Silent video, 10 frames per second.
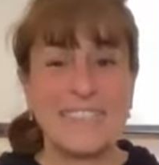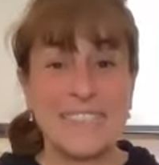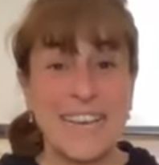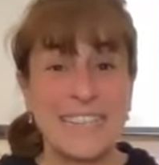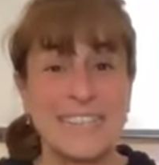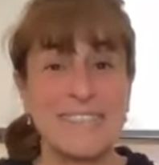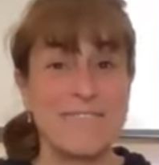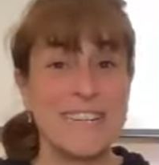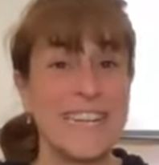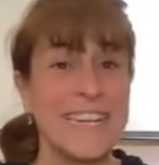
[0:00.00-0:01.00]
doesn't
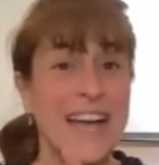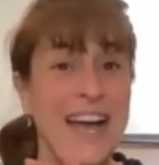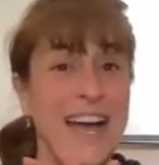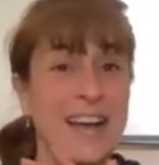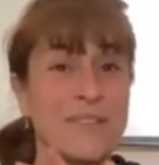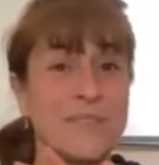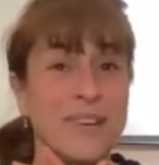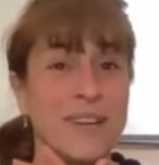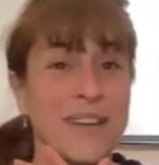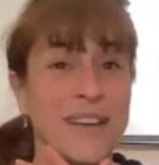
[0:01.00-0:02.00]
really have
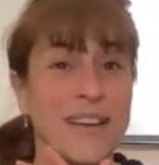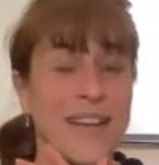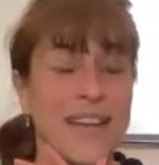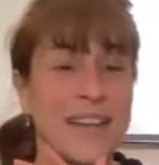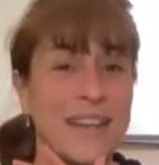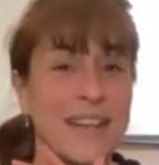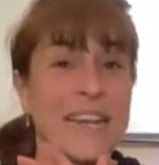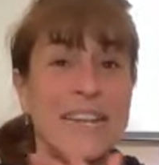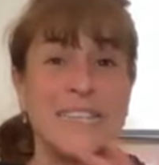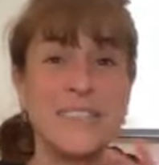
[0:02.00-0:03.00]
a
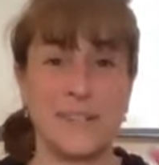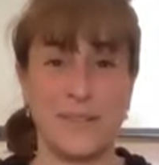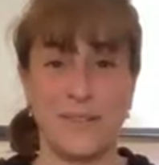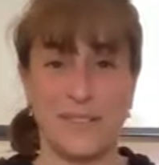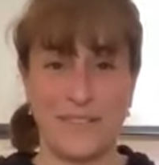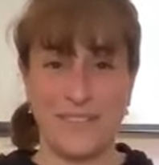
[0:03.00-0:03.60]
linear